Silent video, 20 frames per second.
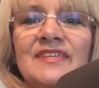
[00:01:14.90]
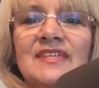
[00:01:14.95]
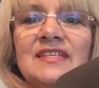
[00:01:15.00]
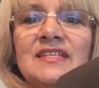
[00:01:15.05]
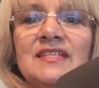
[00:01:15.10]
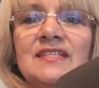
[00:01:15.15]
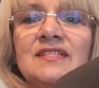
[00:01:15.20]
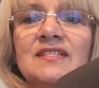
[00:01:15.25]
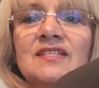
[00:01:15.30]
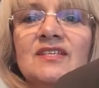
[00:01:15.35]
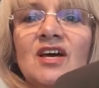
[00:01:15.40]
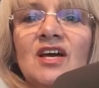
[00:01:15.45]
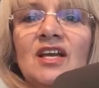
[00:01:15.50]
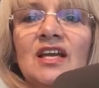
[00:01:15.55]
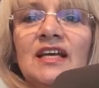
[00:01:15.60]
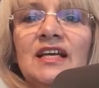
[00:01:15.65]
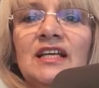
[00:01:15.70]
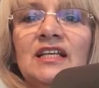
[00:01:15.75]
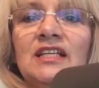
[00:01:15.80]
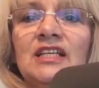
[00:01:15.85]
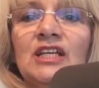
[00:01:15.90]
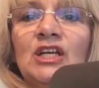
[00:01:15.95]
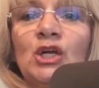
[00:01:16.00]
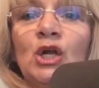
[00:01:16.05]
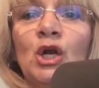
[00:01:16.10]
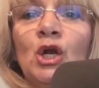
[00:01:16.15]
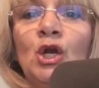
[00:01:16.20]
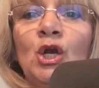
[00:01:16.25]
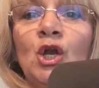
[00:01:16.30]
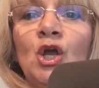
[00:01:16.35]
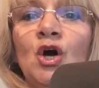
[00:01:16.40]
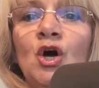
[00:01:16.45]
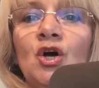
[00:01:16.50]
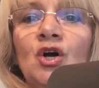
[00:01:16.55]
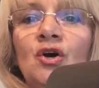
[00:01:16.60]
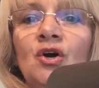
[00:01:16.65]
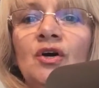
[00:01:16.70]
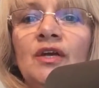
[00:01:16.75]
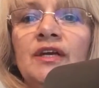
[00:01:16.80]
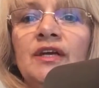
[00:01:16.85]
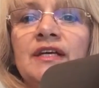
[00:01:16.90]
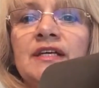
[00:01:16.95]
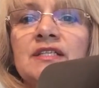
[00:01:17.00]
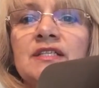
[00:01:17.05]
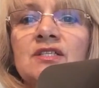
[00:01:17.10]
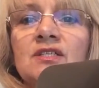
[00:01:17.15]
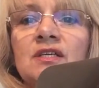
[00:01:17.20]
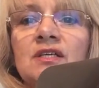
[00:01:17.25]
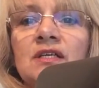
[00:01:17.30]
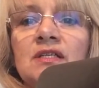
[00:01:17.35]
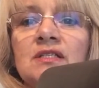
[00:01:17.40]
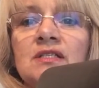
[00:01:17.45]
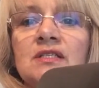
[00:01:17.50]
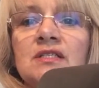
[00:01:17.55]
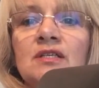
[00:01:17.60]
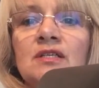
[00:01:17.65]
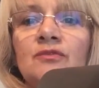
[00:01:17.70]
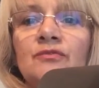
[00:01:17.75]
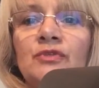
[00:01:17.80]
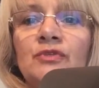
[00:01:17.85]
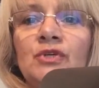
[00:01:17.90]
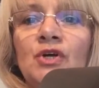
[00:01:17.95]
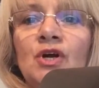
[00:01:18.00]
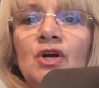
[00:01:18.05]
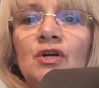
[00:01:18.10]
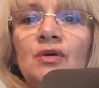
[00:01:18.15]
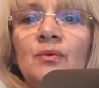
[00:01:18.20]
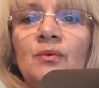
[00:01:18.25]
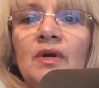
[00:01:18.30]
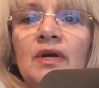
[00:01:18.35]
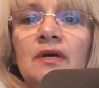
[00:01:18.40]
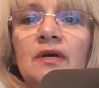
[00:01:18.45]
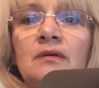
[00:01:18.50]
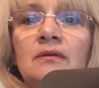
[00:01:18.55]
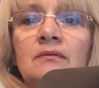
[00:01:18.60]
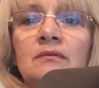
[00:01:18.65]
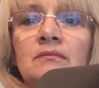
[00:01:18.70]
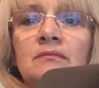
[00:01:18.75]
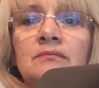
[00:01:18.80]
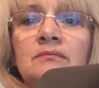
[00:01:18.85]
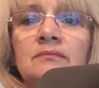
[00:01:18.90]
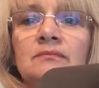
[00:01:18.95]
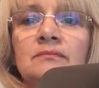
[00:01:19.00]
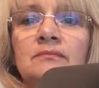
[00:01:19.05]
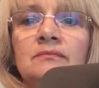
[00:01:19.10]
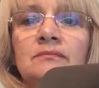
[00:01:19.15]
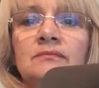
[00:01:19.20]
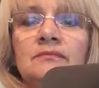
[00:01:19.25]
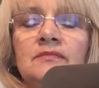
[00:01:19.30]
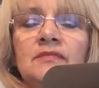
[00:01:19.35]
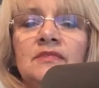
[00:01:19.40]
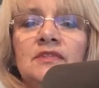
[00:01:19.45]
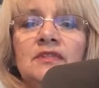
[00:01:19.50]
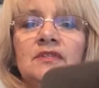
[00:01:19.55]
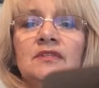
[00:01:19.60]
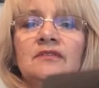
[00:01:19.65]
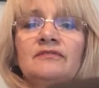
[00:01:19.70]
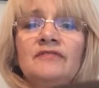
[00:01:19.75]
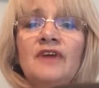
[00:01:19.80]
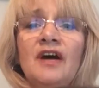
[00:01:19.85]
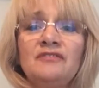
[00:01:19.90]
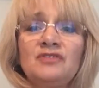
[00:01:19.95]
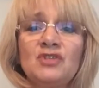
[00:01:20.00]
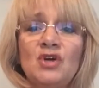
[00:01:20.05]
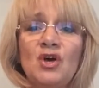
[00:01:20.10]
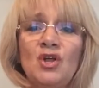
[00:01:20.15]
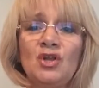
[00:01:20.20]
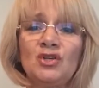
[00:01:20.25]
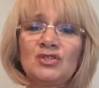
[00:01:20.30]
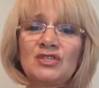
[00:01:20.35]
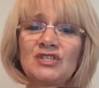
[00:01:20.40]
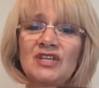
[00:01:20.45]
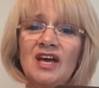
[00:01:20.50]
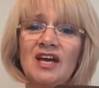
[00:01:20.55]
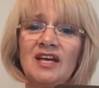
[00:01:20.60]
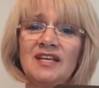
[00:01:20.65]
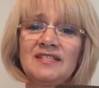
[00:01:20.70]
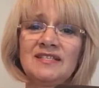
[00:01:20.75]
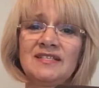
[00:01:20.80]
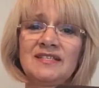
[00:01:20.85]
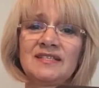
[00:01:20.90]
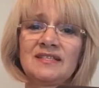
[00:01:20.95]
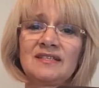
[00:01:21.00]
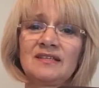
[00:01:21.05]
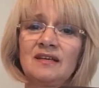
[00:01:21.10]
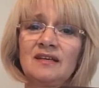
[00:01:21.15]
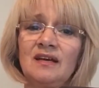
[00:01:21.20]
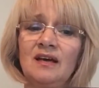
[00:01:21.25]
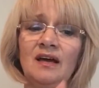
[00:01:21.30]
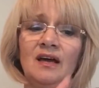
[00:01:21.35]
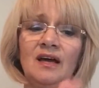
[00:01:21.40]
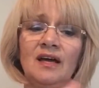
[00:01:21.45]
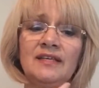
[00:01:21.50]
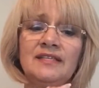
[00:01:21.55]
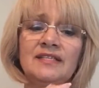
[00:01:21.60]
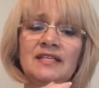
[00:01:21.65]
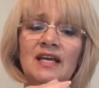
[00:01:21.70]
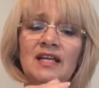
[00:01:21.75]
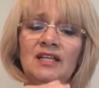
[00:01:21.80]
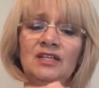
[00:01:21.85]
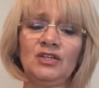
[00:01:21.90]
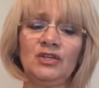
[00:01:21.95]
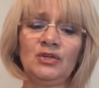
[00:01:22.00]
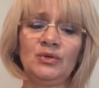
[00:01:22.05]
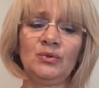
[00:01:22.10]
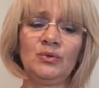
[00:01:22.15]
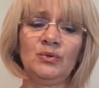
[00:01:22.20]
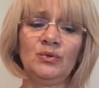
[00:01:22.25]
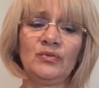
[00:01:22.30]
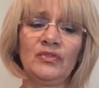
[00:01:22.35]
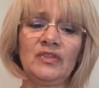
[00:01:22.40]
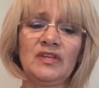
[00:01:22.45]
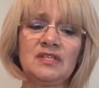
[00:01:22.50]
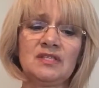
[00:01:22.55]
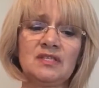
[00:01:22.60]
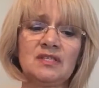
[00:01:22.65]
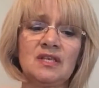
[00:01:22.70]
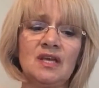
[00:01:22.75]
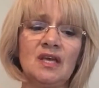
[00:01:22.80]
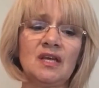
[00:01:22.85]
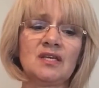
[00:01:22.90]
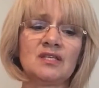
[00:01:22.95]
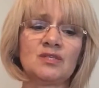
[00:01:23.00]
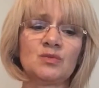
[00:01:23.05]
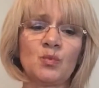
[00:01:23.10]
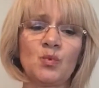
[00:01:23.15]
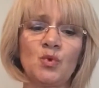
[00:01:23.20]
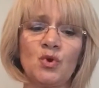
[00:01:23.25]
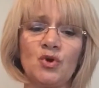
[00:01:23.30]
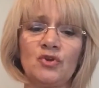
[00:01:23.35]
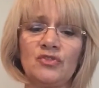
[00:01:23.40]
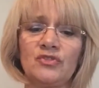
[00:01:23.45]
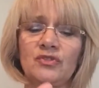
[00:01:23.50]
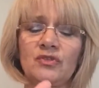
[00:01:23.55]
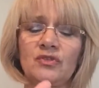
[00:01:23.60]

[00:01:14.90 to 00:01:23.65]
It's got like a little clock on it, silver hardware. $5, guys. I tell you, this thing is worth